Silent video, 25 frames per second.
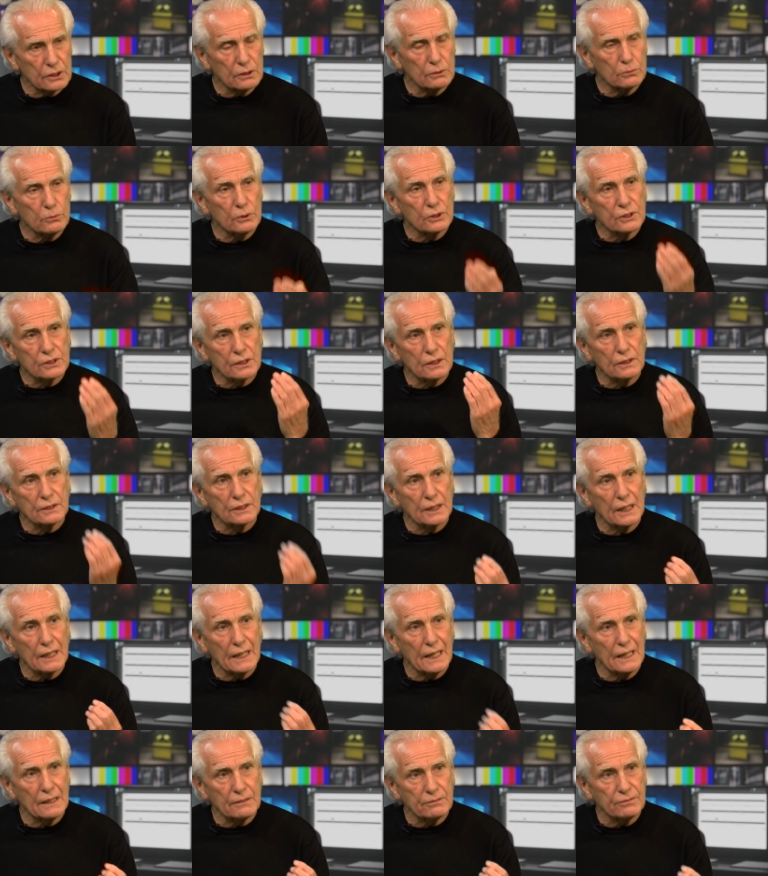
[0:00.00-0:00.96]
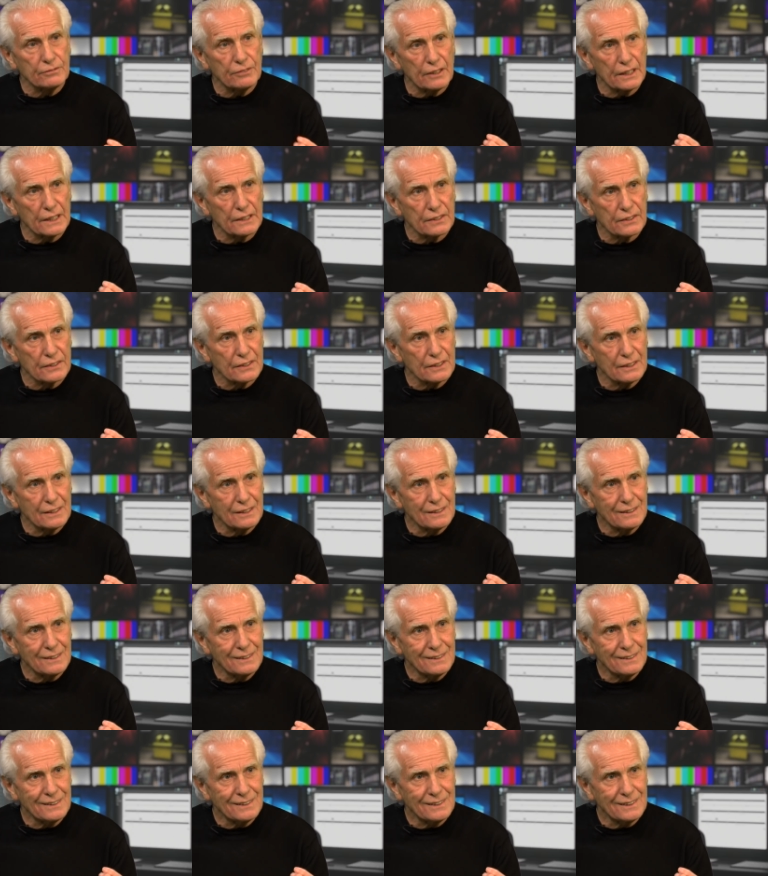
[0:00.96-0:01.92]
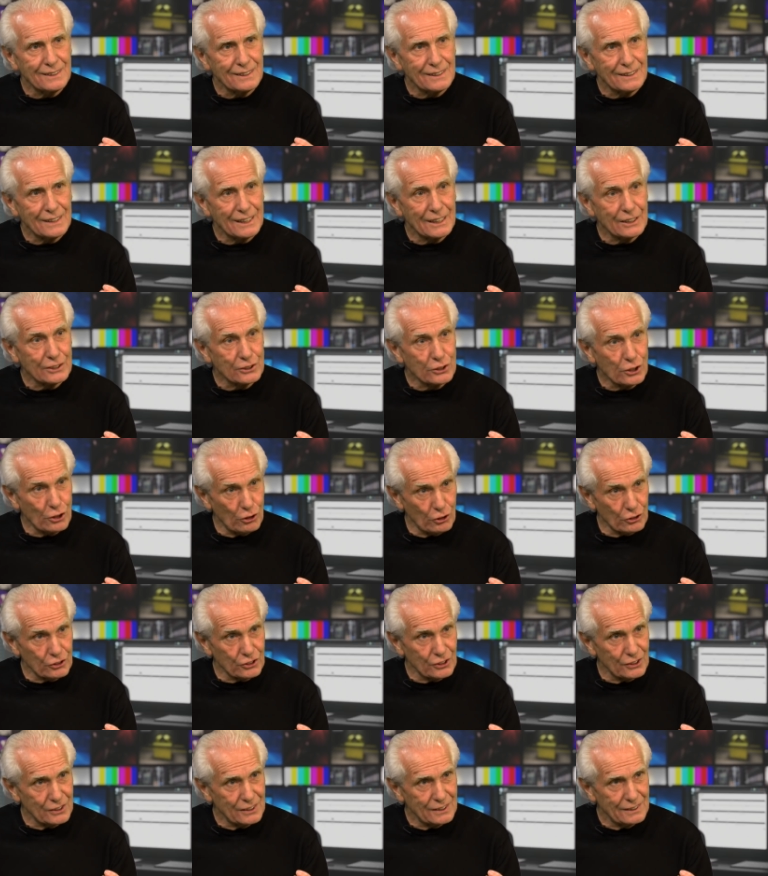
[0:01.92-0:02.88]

was that they had faith. Is that true? God.